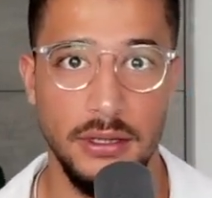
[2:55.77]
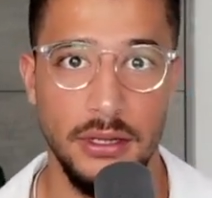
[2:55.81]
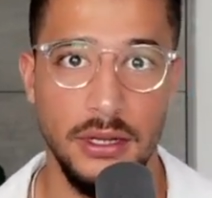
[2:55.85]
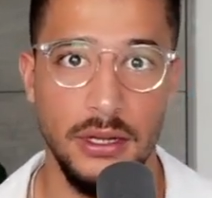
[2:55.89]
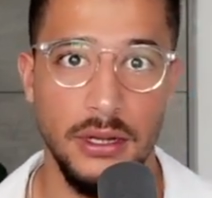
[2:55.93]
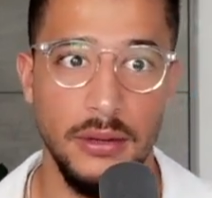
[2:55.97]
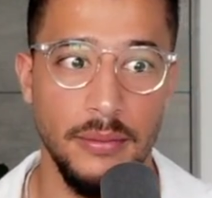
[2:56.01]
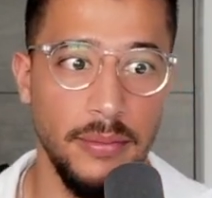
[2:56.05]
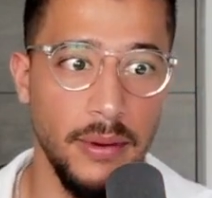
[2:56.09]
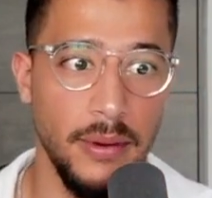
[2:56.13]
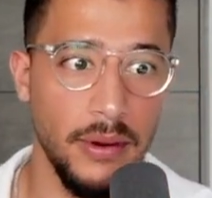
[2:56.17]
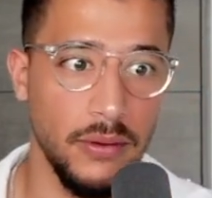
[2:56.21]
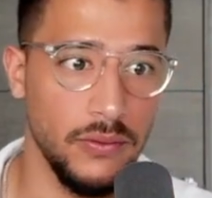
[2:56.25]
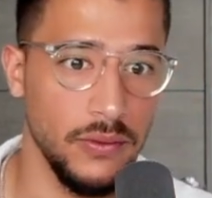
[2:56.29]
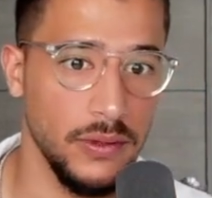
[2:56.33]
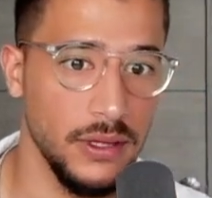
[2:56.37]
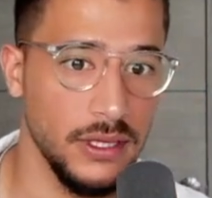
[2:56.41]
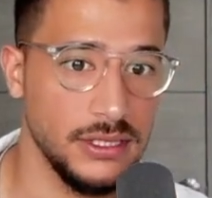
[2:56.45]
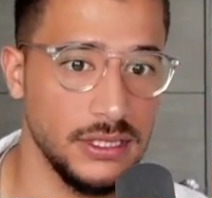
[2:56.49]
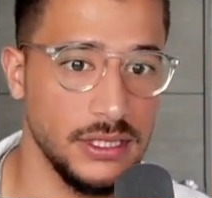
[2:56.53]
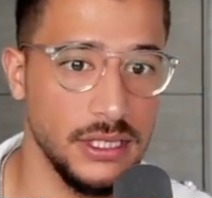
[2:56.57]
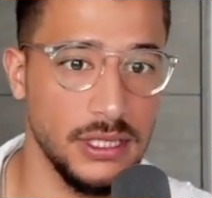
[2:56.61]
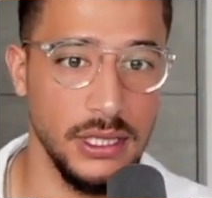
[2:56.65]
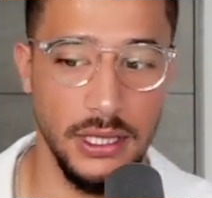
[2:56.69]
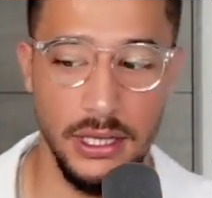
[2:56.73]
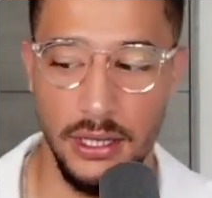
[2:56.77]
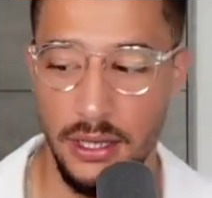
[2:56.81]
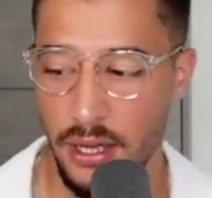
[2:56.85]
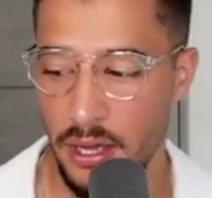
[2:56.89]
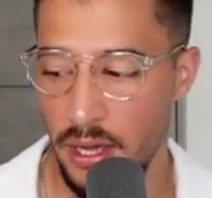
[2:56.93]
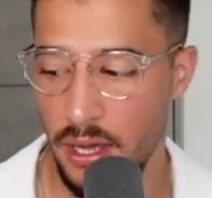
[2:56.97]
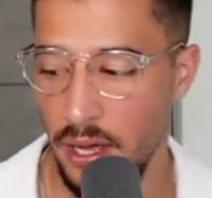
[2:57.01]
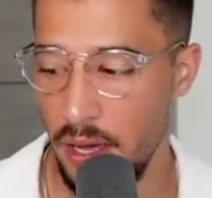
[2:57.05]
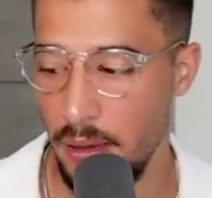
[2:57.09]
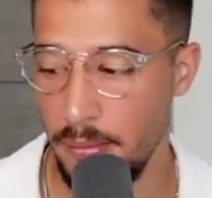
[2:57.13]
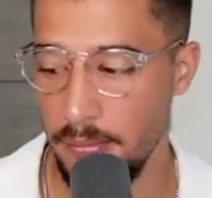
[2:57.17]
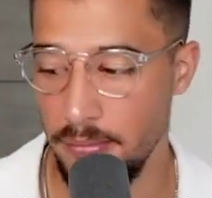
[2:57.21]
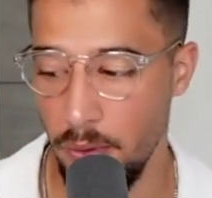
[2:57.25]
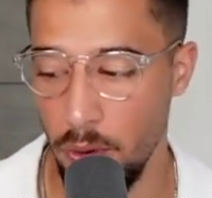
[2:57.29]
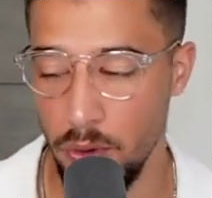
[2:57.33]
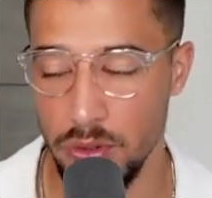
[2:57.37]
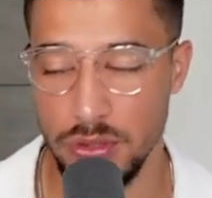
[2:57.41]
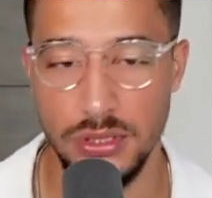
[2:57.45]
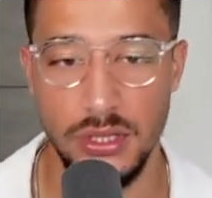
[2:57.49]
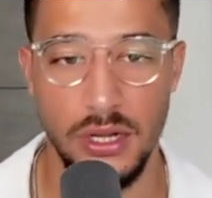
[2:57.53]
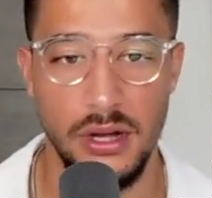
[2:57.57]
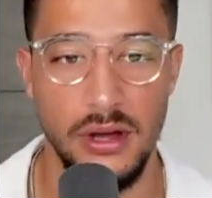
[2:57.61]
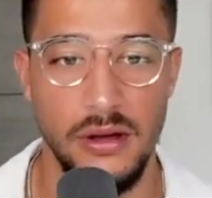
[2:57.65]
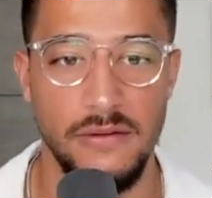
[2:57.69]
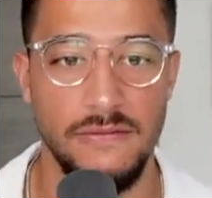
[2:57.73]
But realistically, most
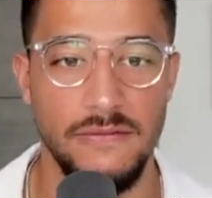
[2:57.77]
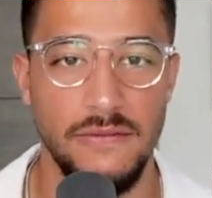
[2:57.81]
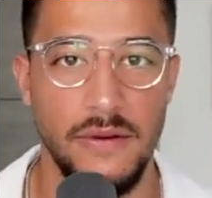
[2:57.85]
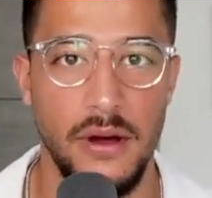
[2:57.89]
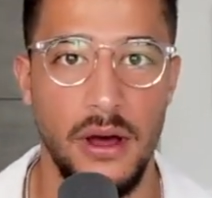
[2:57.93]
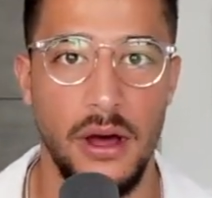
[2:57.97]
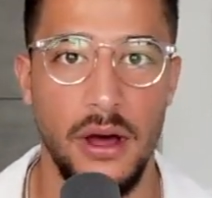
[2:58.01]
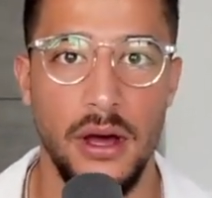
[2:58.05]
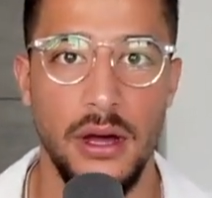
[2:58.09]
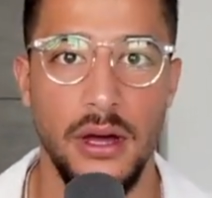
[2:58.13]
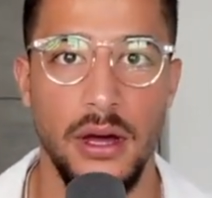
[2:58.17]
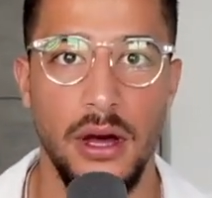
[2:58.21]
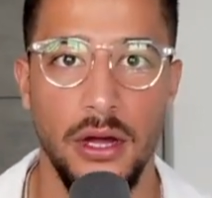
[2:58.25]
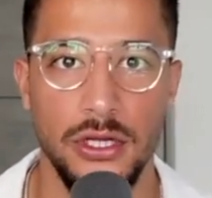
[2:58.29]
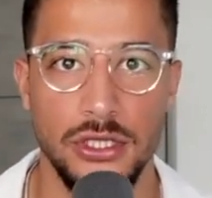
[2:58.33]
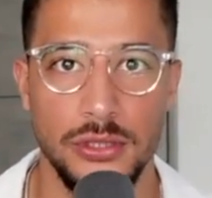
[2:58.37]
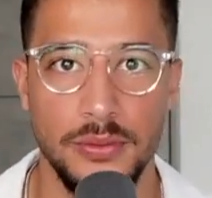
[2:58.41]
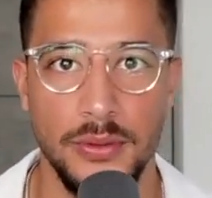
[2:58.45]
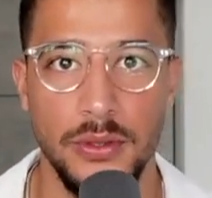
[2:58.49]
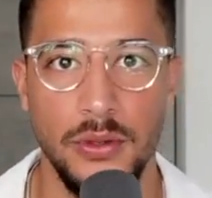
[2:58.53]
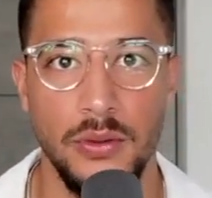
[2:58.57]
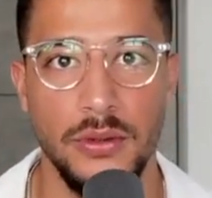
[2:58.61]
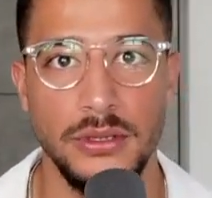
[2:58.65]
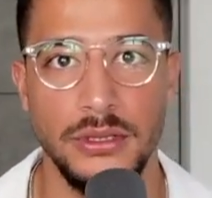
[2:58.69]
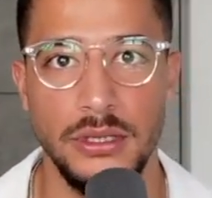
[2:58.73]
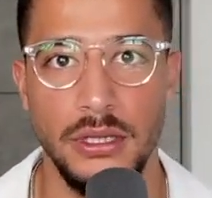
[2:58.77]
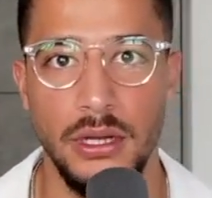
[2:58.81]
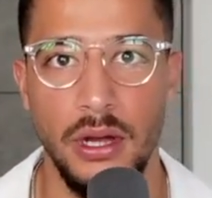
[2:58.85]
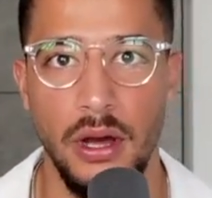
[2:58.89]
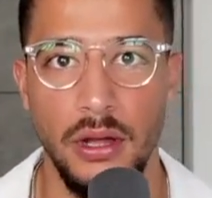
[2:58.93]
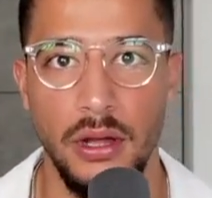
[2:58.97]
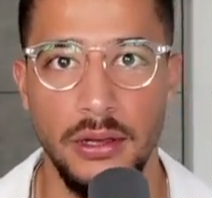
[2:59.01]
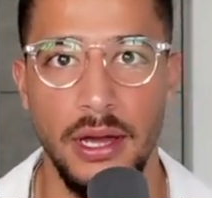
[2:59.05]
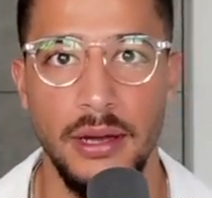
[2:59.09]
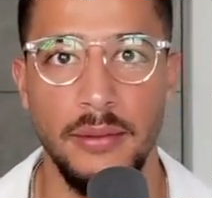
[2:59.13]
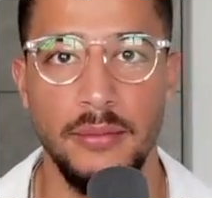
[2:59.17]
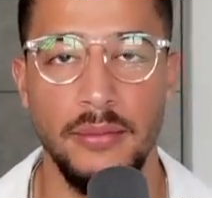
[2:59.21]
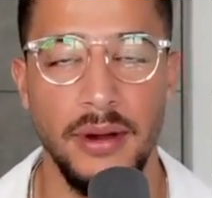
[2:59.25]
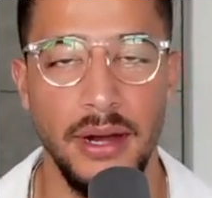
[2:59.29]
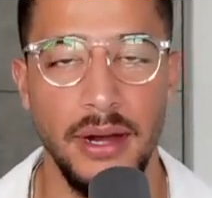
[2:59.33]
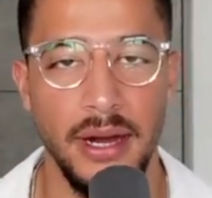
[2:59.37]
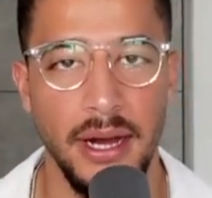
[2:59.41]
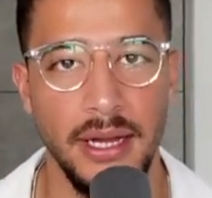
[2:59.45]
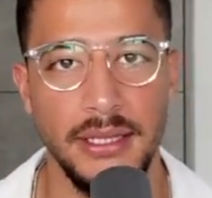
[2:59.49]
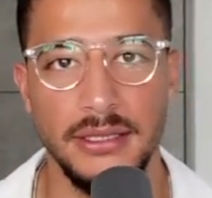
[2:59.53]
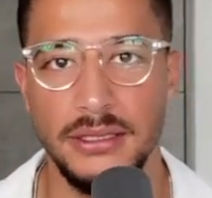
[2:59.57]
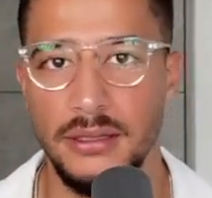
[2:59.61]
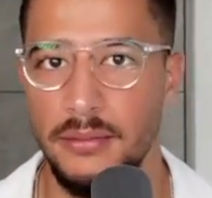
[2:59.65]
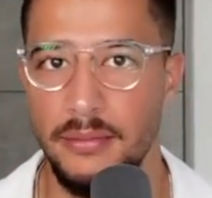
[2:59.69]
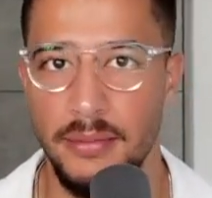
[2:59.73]
of entrepreneurs and online brands
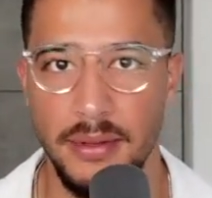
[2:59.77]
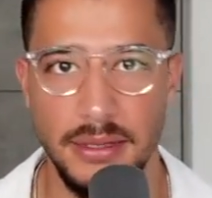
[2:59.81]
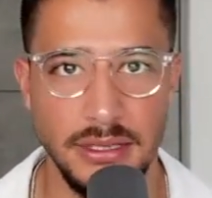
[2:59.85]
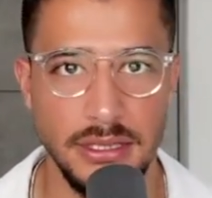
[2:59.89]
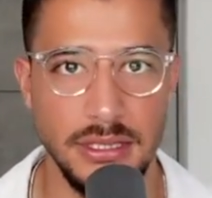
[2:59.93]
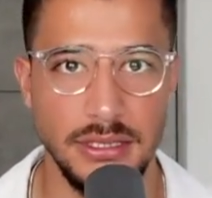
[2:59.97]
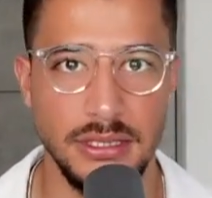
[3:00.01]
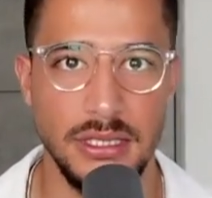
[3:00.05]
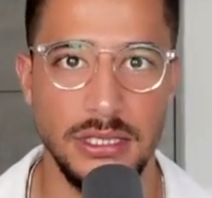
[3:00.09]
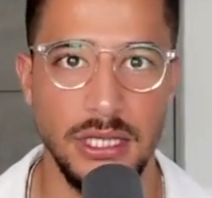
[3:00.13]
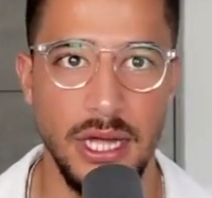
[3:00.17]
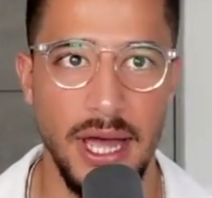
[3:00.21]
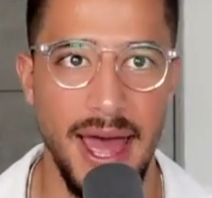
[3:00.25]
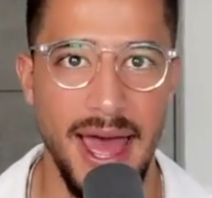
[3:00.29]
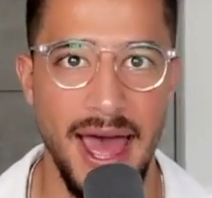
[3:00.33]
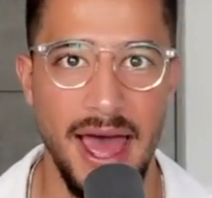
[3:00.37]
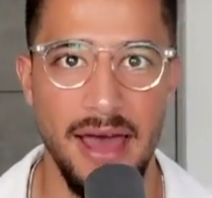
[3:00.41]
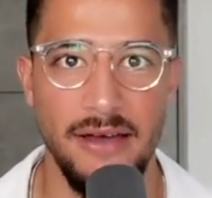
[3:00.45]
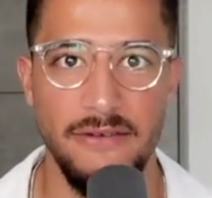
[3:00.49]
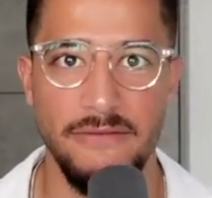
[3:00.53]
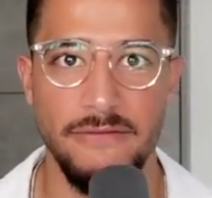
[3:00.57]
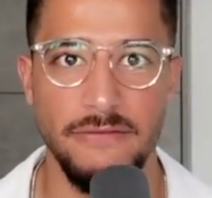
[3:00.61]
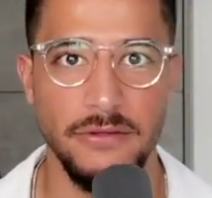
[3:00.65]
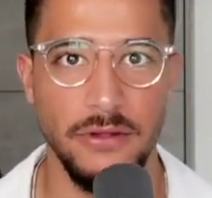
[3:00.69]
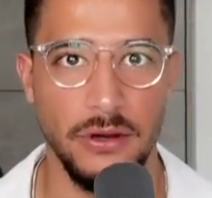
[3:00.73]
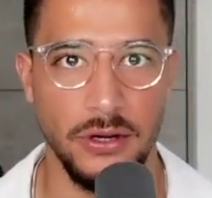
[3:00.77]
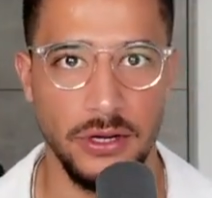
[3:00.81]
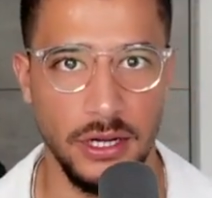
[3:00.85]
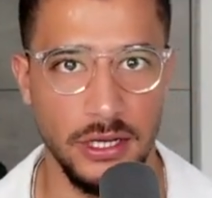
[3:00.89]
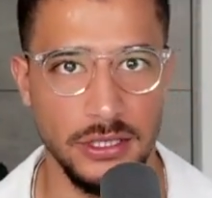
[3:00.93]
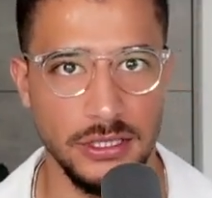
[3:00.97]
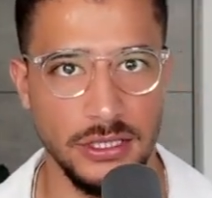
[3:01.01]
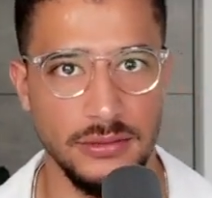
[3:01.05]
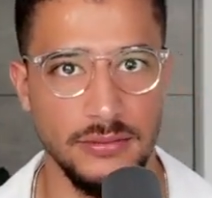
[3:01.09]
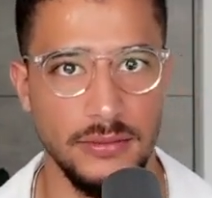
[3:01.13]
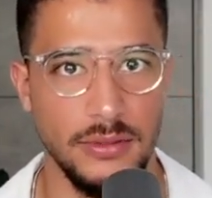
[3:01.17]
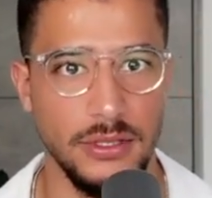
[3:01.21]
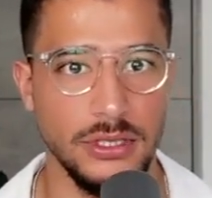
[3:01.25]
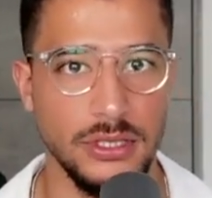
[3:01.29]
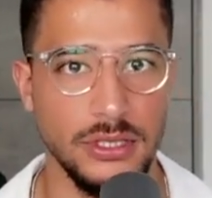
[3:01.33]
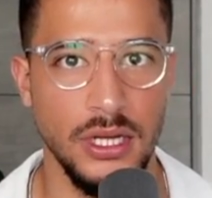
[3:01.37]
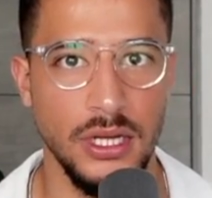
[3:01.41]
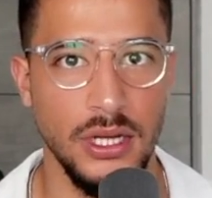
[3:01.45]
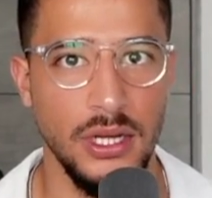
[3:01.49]
and businesses have their customers